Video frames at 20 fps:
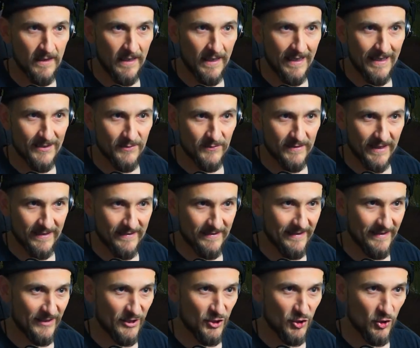and how it
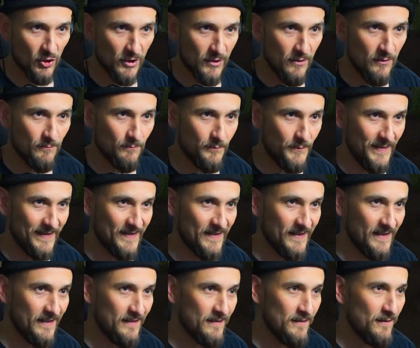performs.
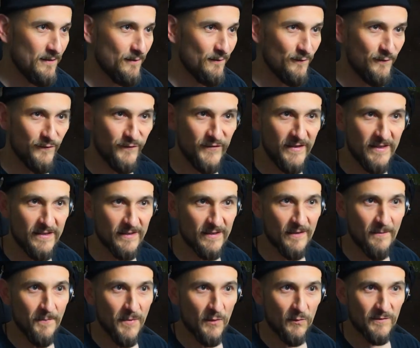And the best thing,
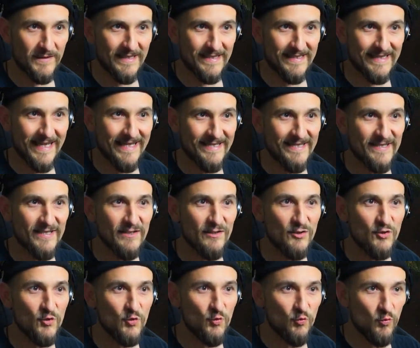no ground
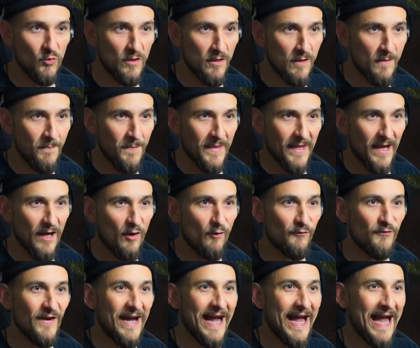bait mix at all.
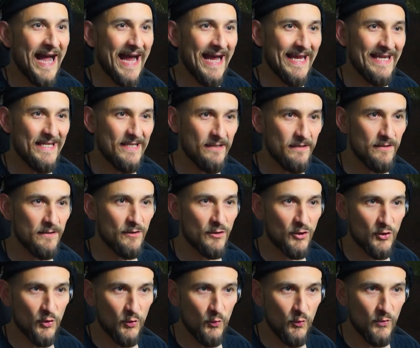Just
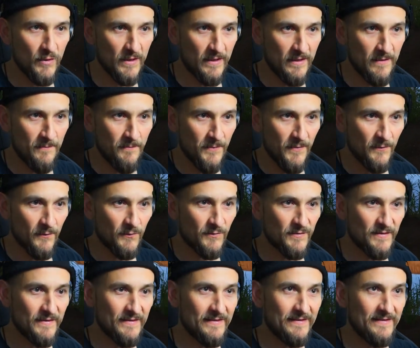toss the bait into the water